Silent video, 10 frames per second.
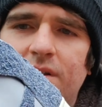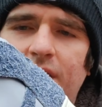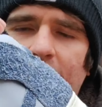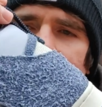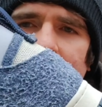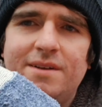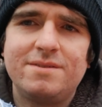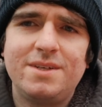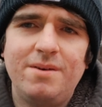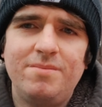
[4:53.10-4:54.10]

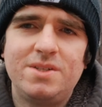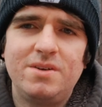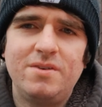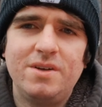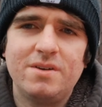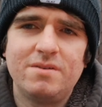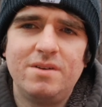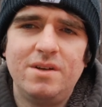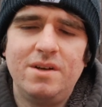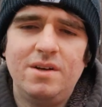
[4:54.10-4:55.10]
netting type material.
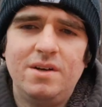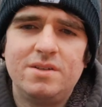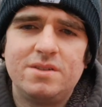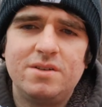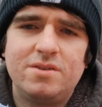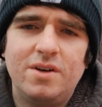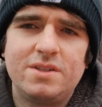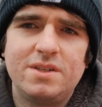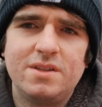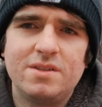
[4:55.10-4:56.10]
It's
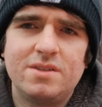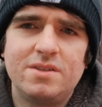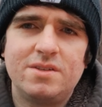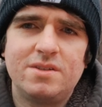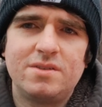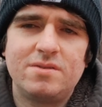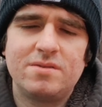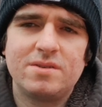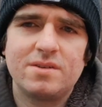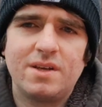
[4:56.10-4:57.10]
interesting. This
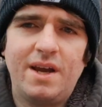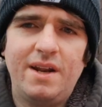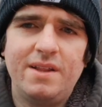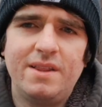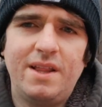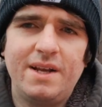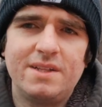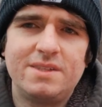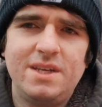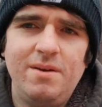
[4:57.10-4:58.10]
is kind of
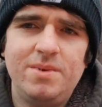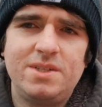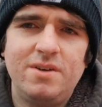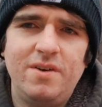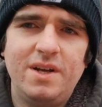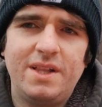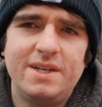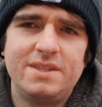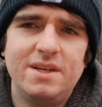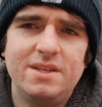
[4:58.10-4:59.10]
like the same material
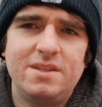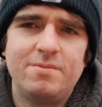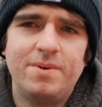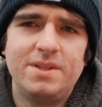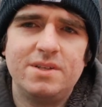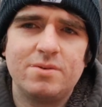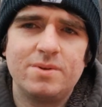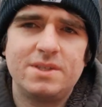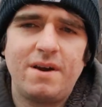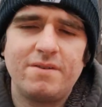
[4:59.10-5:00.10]
as this, but this
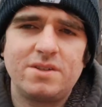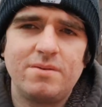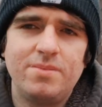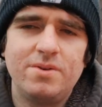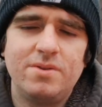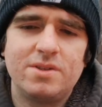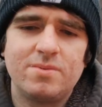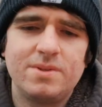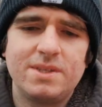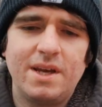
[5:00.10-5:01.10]
one's obviously blue.
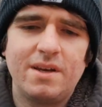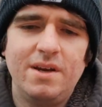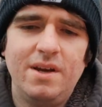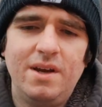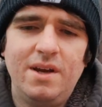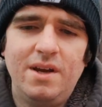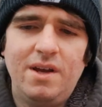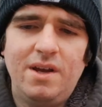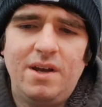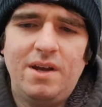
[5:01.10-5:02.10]
This one's like
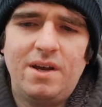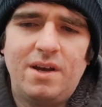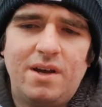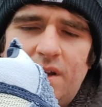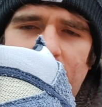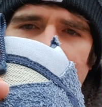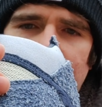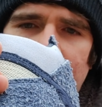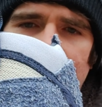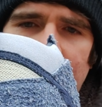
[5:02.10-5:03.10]

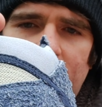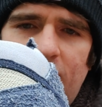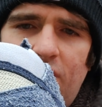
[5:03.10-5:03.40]
a